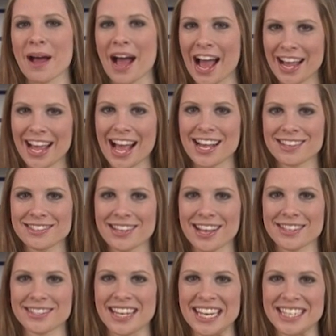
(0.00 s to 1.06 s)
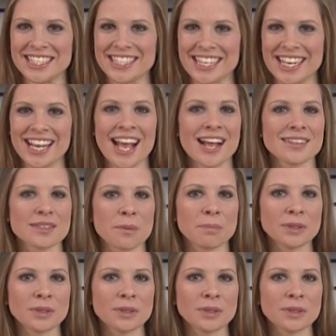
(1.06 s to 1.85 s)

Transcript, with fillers: by SSAC has a